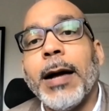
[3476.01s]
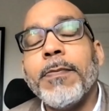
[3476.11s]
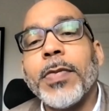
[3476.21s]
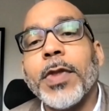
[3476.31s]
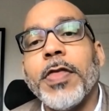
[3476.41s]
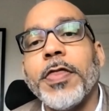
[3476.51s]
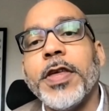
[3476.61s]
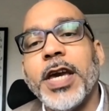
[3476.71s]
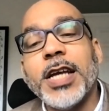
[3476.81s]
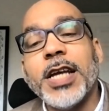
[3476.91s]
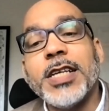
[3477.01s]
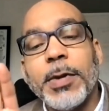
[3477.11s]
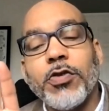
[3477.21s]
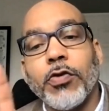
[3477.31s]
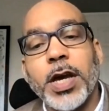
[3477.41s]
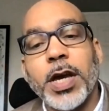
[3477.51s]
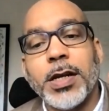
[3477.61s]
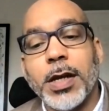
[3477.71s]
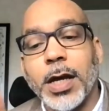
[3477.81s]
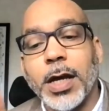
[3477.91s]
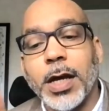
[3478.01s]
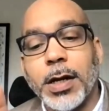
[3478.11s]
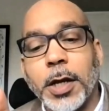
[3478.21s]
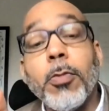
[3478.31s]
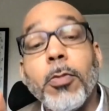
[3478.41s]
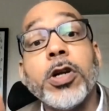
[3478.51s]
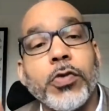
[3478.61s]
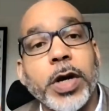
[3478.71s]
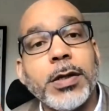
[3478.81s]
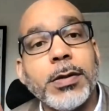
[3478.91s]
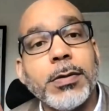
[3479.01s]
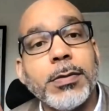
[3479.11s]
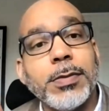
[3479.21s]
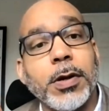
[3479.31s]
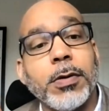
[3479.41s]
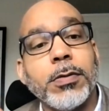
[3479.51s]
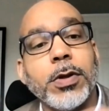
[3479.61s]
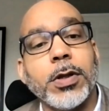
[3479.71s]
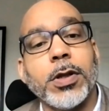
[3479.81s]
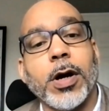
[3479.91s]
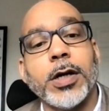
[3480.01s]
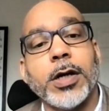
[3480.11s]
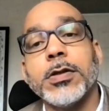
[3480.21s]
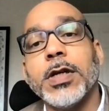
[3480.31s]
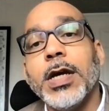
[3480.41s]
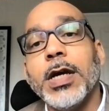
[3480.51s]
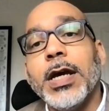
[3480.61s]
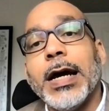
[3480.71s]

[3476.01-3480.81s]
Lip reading: that the asymmetry in monitoring, the articles,